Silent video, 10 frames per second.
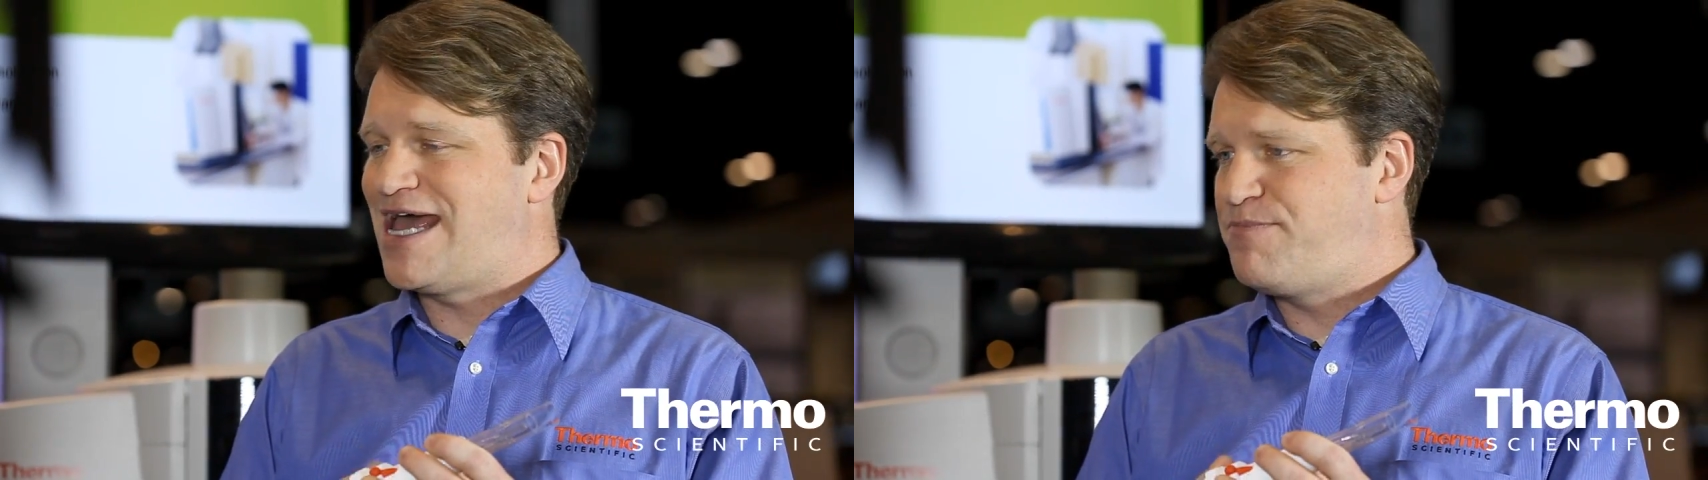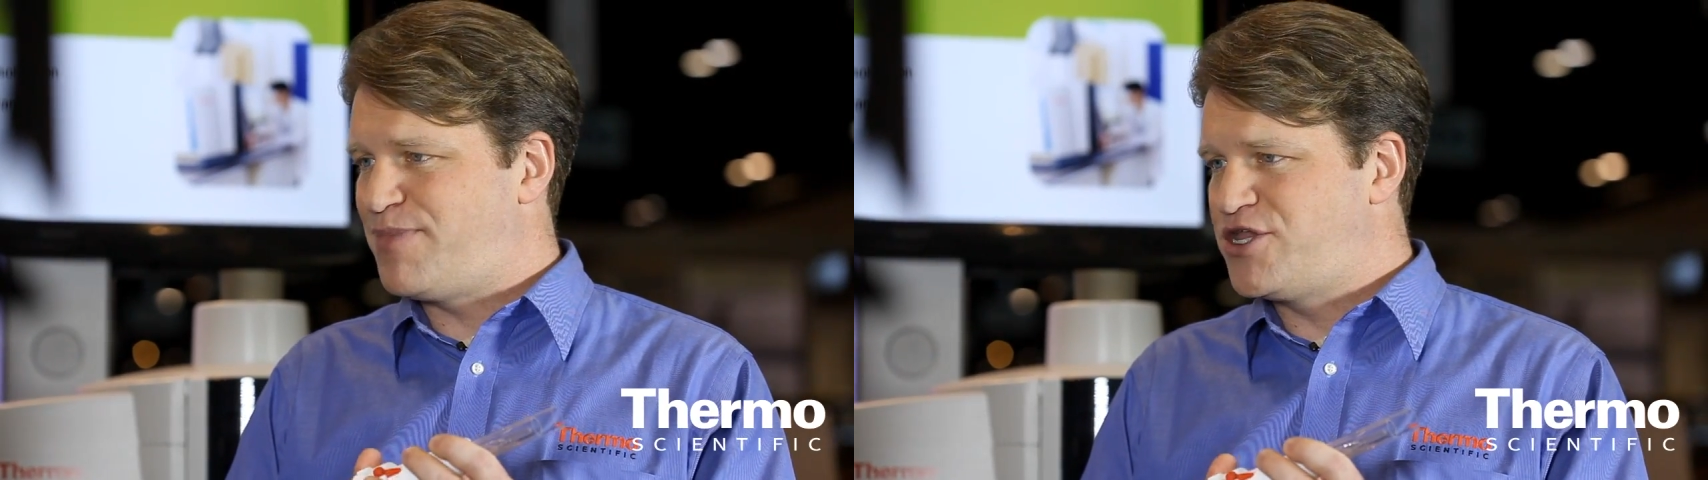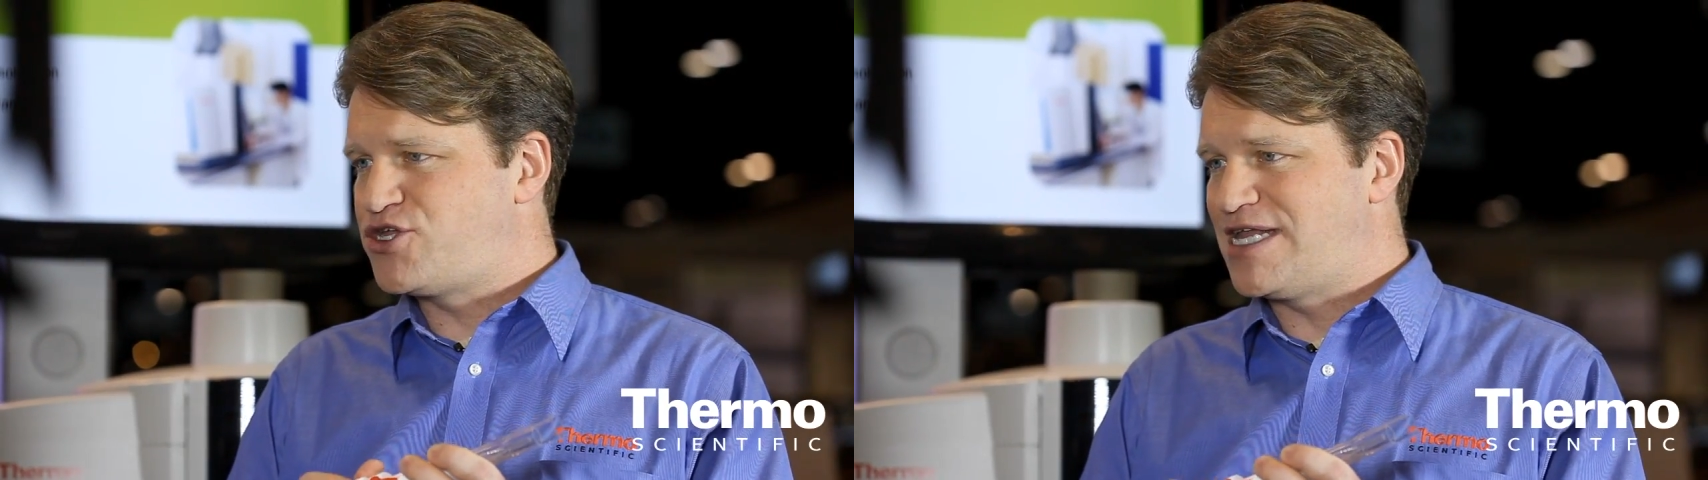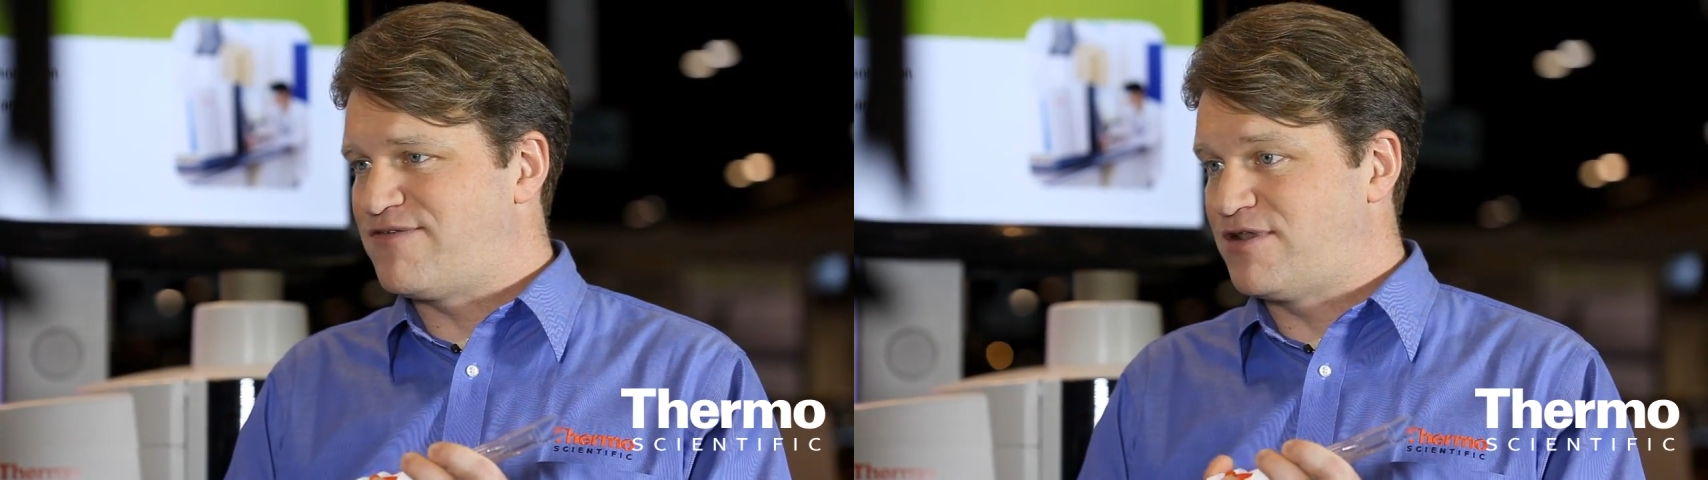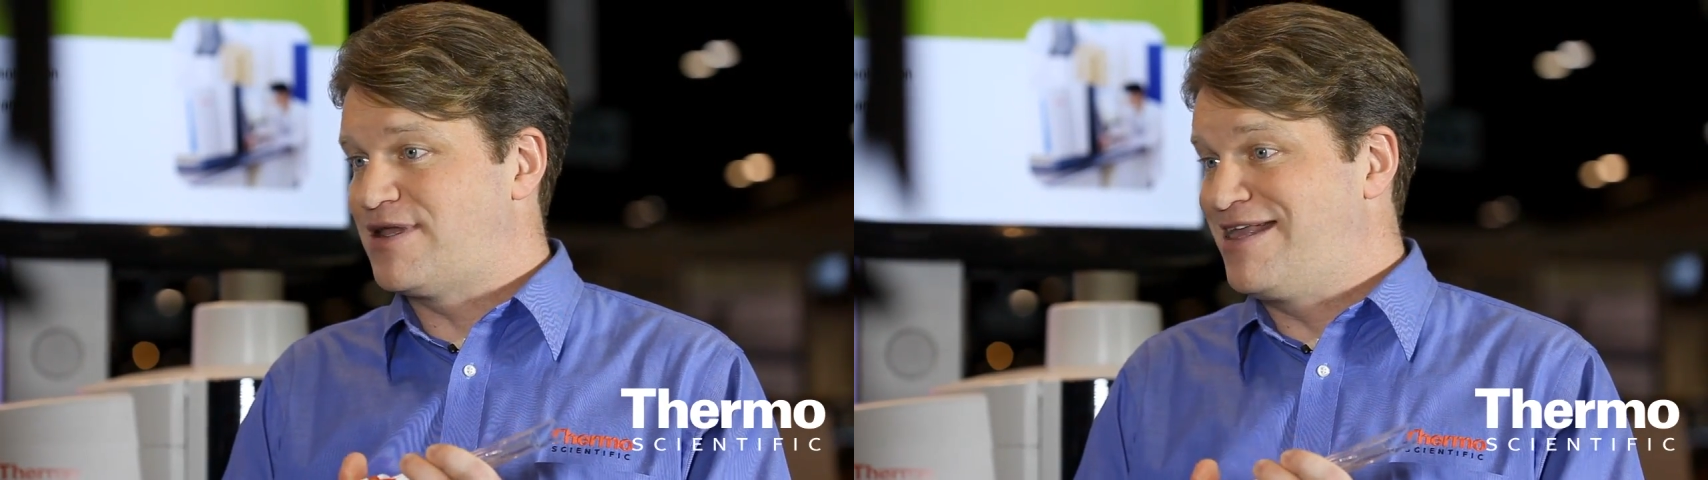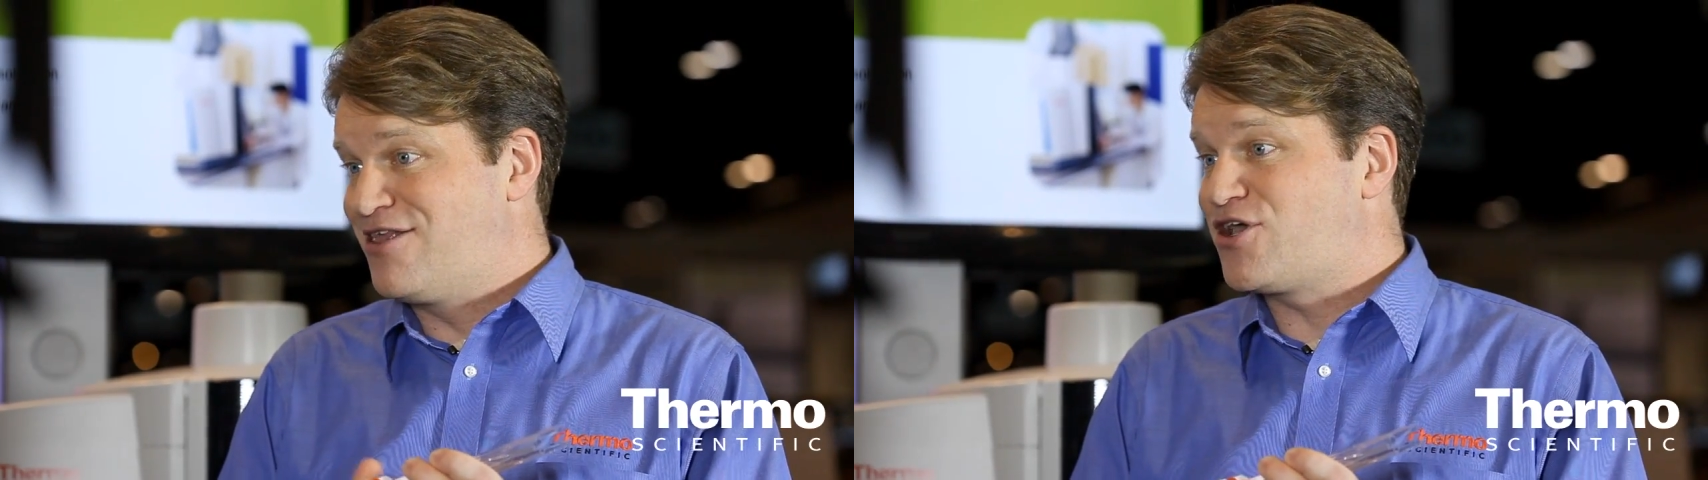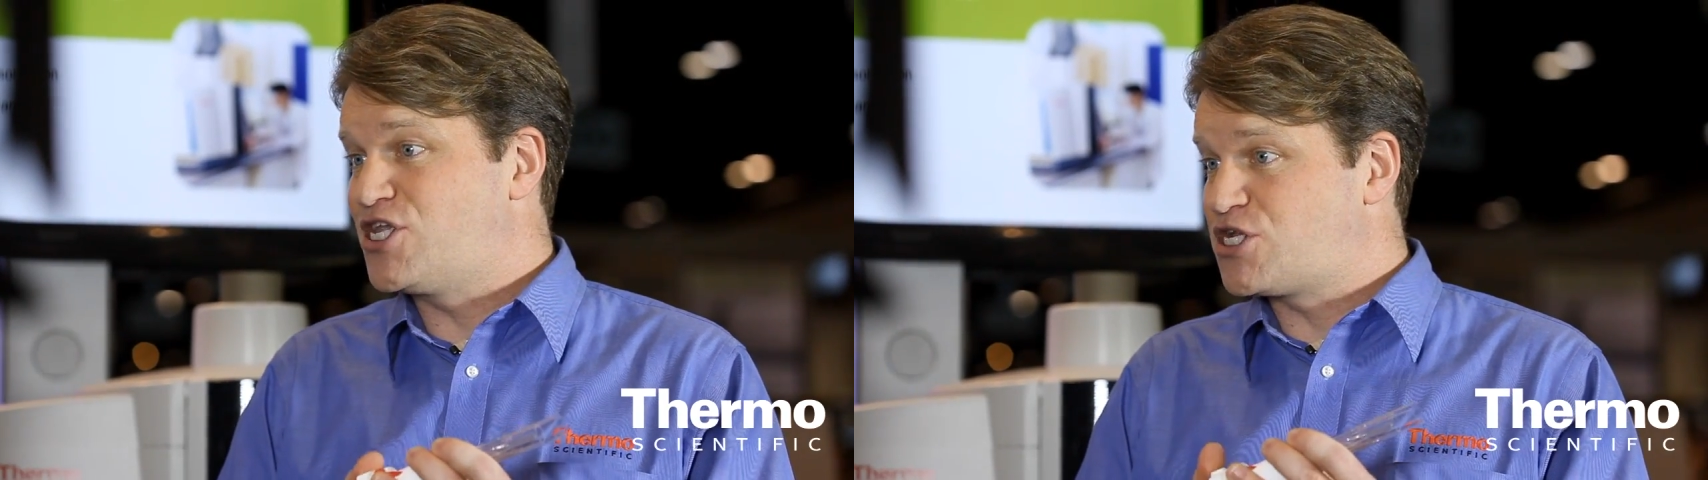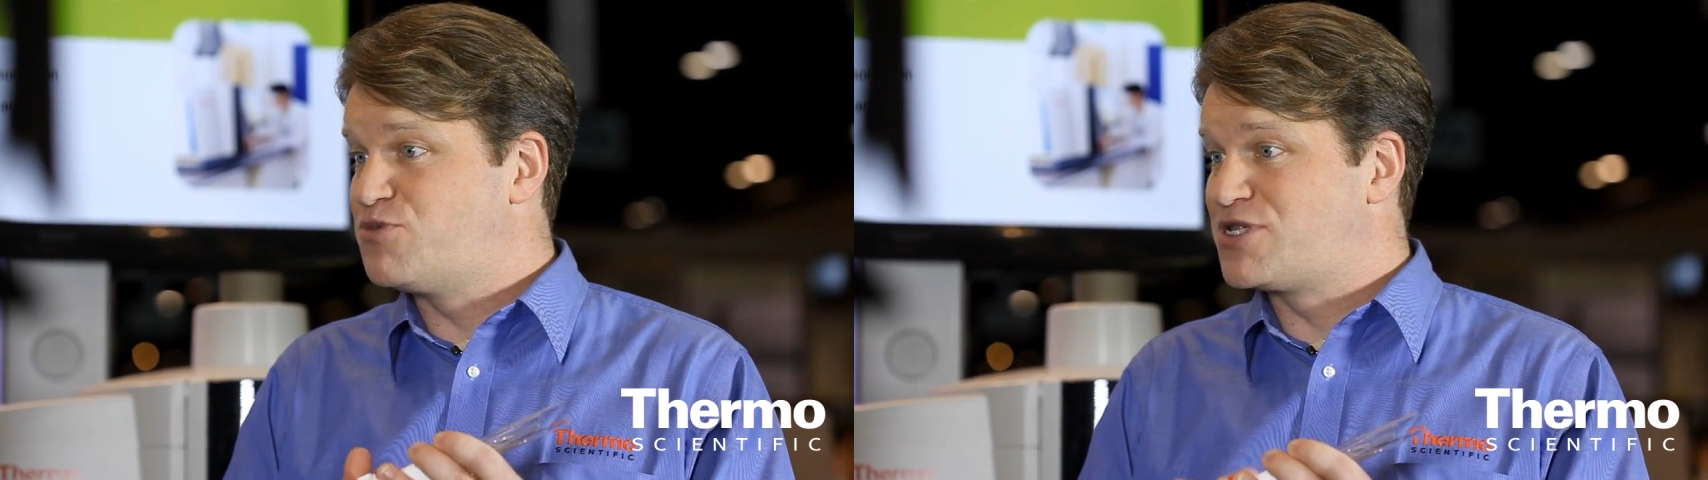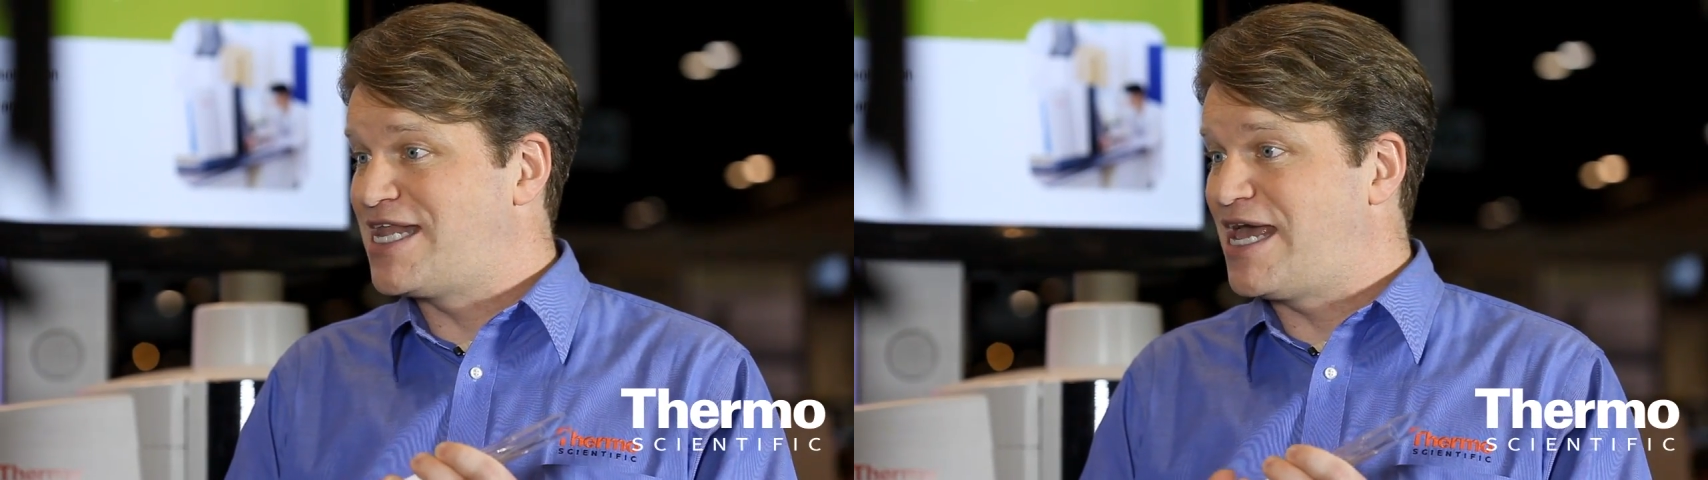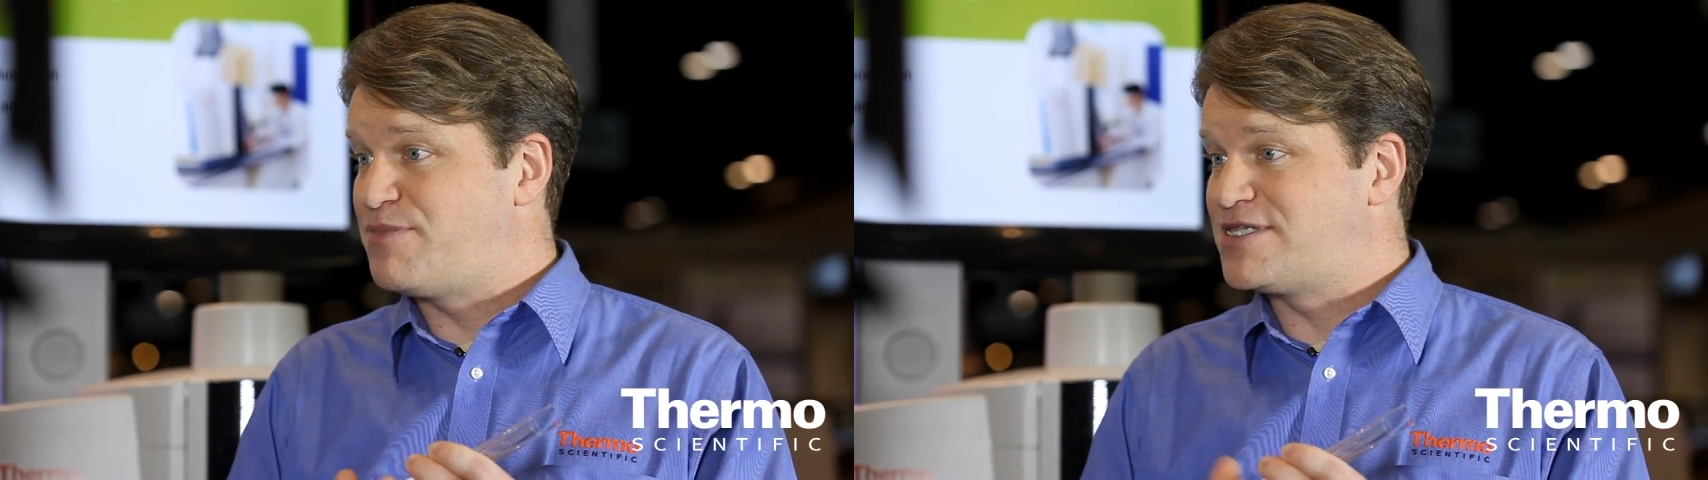at bench level in the customer's
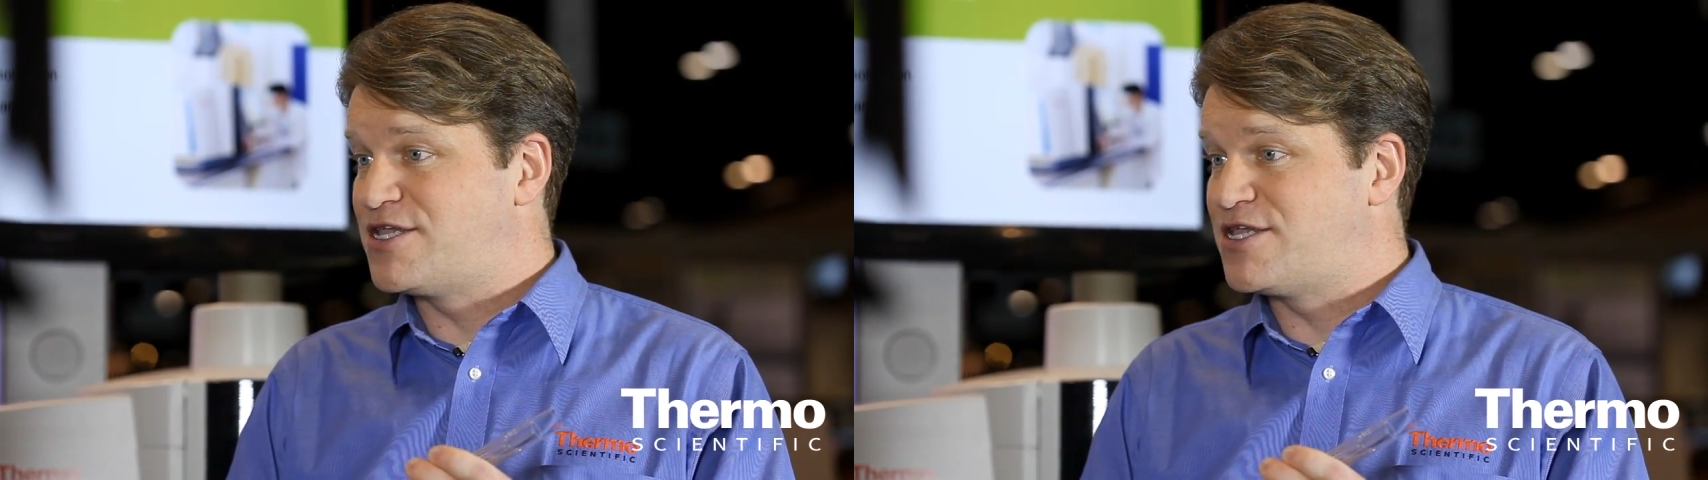lap,